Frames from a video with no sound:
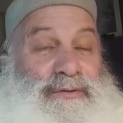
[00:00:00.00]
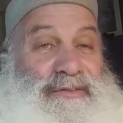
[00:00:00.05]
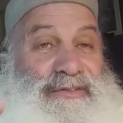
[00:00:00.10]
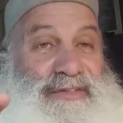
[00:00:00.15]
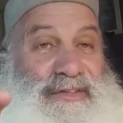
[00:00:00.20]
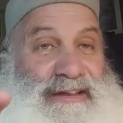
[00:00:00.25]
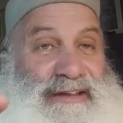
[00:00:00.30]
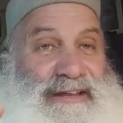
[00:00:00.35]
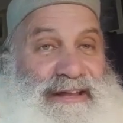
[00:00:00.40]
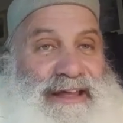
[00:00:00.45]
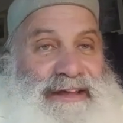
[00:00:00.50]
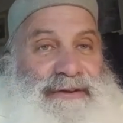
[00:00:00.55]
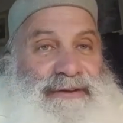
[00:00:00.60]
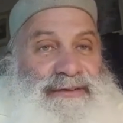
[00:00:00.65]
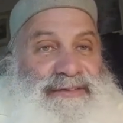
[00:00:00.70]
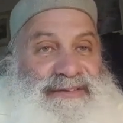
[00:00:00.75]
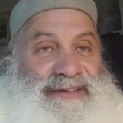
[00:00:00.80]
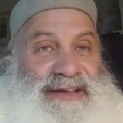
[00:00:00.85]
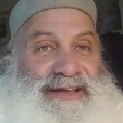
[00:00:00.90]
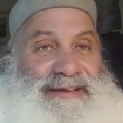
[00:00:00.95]
the
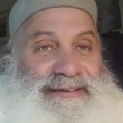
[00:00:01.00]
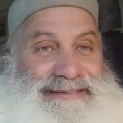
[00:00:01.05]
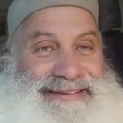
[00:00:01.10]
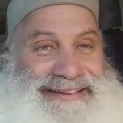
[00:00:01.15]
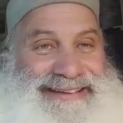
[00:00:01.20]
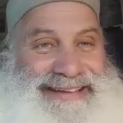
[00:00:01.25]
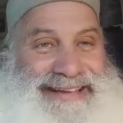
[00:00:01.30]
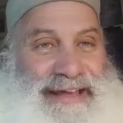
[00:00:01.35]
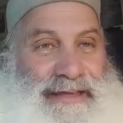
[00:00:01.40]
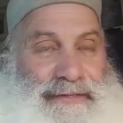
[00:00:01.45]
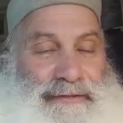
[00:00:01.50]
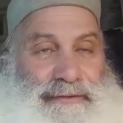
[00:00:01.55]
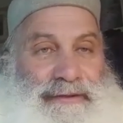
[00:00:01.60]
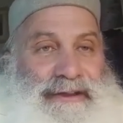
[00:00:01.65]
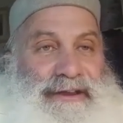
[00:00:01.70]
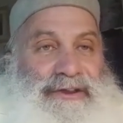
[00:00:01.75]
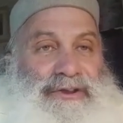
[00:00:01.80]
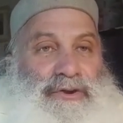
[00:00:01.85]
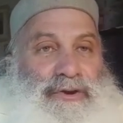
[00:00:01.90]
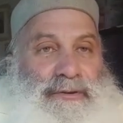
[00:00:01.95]
letters together
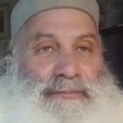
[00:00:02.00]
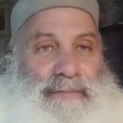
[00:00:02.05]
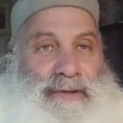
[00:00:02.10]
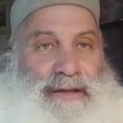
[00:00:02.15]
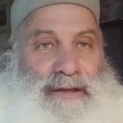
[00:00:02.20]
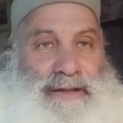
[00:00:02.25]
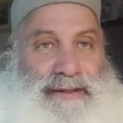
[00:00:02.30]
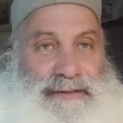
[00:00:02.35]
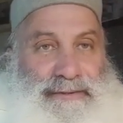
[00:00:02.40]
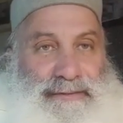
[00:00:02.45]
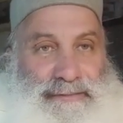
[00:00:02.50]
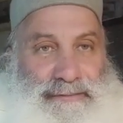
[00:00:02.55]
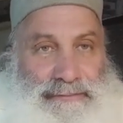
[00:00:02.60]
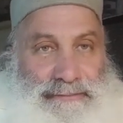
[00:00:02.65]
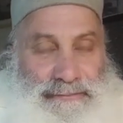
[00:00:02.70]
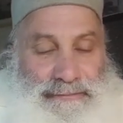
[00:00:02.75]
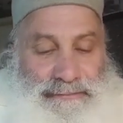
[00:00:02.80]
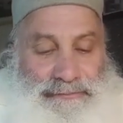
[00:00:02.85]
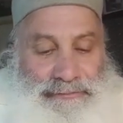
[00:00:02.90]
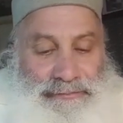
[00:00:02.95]
in your mind.
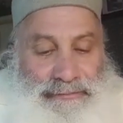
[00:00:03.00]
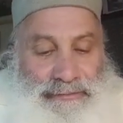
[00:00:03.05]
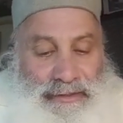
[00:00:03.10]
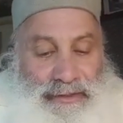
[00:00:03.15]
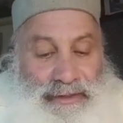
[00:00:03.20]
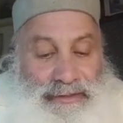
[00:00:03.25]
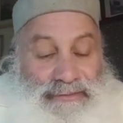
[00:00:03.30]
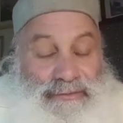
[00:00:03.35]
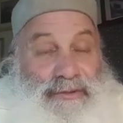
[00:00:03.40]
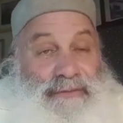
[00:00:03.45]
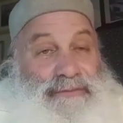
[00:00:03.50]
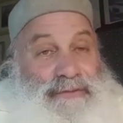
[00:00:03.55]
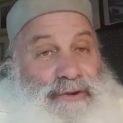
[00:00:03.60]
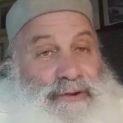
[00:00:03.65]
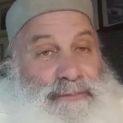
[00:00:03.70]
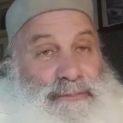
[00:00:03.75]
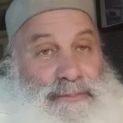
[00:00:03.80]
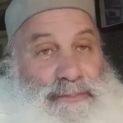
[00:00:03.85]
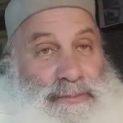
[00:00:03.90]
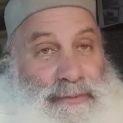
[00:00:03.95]
So if you're
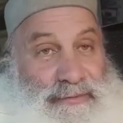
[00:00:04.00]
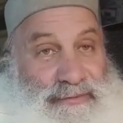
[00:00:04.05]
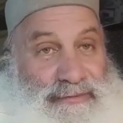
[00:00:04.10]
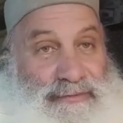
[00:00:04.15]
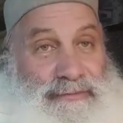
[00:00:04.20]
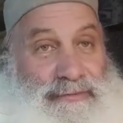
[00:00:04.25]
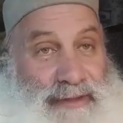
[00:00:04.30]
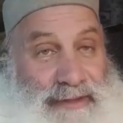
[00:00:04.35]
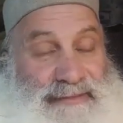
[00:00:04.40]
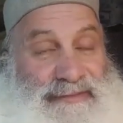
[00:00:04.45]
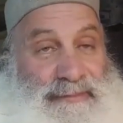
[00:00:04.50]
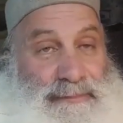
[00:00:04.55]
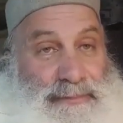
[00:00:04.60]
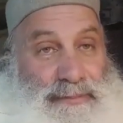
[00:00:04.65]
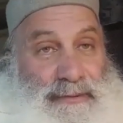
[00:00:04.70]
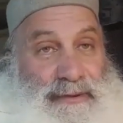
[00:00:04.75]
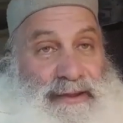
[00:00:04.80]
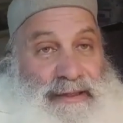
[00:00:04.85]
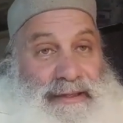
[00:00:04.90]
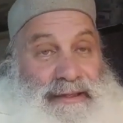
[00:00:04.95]
a person who likes to
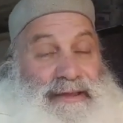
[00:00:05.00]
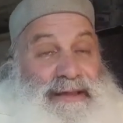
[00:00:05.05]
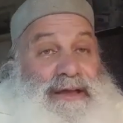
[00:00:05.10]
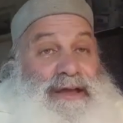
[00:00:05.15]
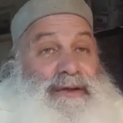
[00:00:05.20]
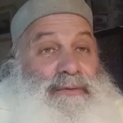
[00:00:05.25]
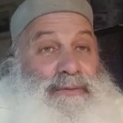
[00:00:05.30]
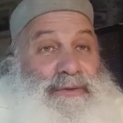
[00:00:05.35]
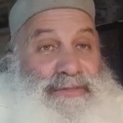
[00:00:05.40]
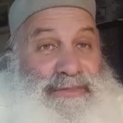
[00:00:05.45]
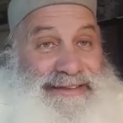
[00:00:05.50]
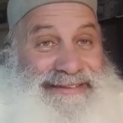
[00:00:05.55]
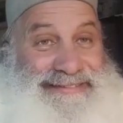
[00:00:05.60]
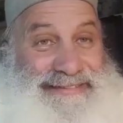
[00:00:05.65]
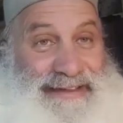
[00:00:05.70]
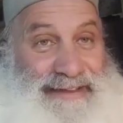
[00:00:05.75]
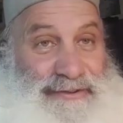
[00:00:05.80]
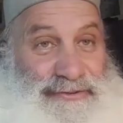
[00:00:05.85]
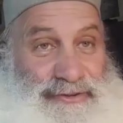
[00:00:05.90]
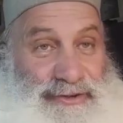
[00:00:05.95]
pray with
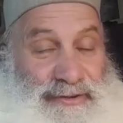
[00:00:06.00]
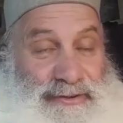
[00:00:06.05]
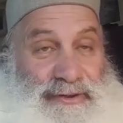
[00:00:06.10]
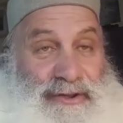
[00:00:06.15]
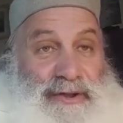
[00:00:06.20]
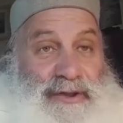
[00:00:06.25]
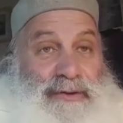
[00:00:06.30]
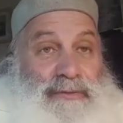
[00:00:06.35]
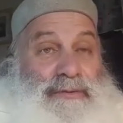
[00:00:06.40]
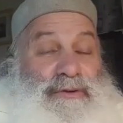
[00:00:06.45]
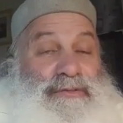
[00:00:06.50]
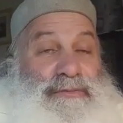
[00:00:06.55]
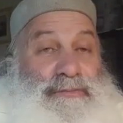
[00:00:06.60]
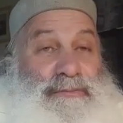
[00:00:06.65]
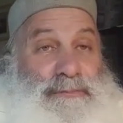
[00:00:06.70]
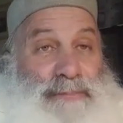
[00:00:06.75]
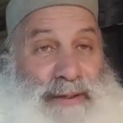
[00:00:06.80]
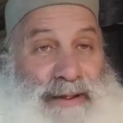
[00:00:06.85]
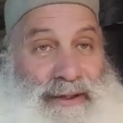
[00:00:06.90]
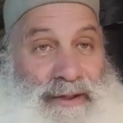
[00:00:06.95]
intention, with
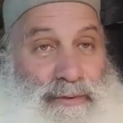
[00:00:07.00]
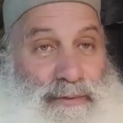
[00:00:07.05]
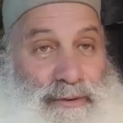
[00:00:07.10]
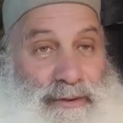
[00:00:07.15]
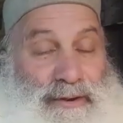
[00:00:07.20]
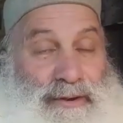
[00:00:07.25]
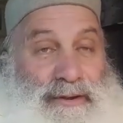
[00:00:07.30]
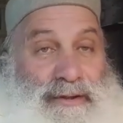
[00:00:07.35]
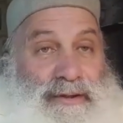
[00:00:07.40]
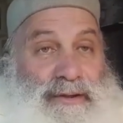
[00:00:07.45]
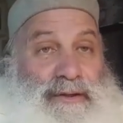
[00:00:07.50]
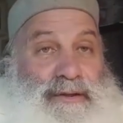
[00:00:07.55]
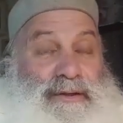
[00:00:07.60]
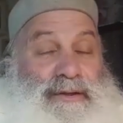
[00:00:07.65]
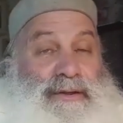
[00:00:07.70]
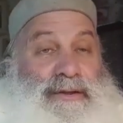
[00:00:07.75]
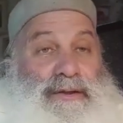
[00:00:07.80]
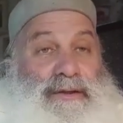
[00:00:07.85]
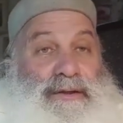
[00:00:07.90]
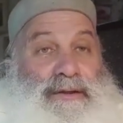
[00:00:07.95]
power,
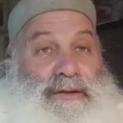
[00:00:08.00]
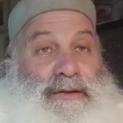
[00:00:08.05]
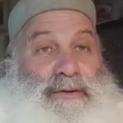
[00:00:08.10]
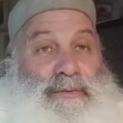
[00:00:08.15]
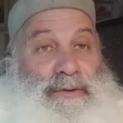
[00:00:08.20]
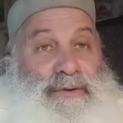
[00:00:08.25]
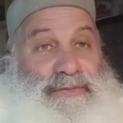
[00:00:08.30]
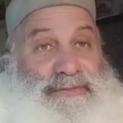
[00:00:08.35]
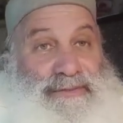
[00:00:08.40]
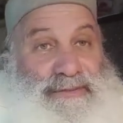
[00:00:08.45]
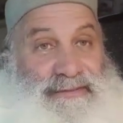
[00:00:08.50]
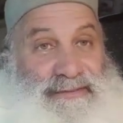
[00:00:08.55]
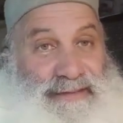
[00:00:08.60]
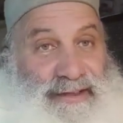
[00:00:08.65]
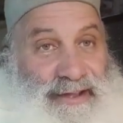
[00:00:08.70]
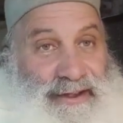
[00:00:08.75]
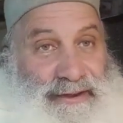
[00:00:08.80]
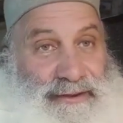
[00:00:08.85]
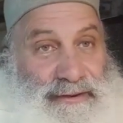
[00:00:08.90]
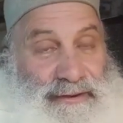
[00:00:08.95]
with
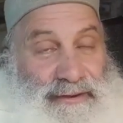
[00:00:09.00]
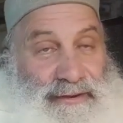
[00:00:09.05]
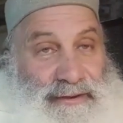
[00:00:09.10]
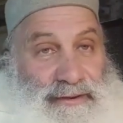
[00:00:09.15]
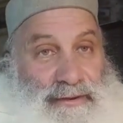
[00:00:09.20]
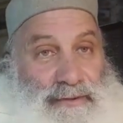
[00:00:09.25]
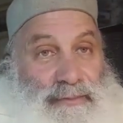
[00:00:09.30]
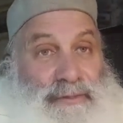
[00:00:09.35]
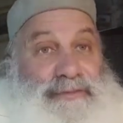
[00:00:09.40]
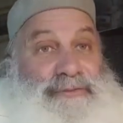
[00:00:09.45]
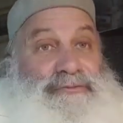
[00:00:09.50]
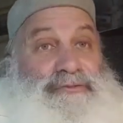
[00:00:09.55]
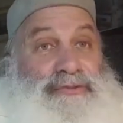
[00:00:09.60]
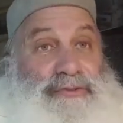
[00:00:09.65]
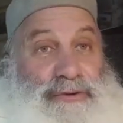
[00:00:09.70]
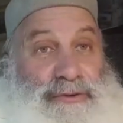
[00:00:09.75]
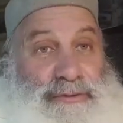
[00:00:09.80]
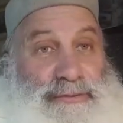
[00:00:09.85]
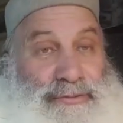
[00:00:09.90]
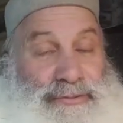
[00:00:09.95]
desire, with
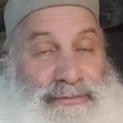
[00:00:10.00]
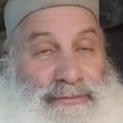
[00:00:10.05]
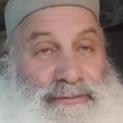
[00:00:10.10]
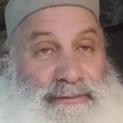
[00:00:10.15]
truth.